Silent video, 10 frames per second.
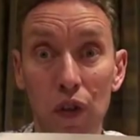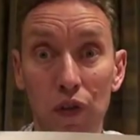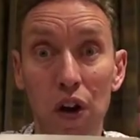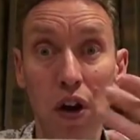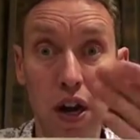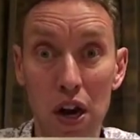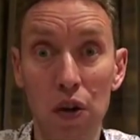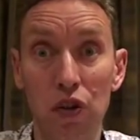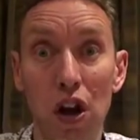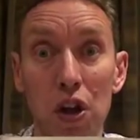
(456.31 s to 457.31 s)
the front, and then
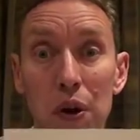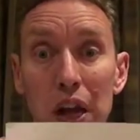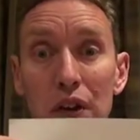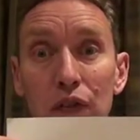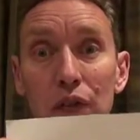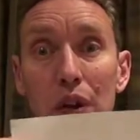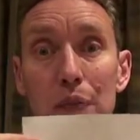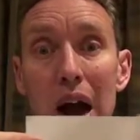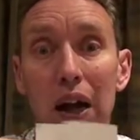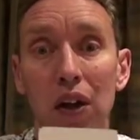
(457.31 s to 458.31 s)
I'll show you again from the
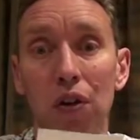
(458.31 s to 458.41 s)
back.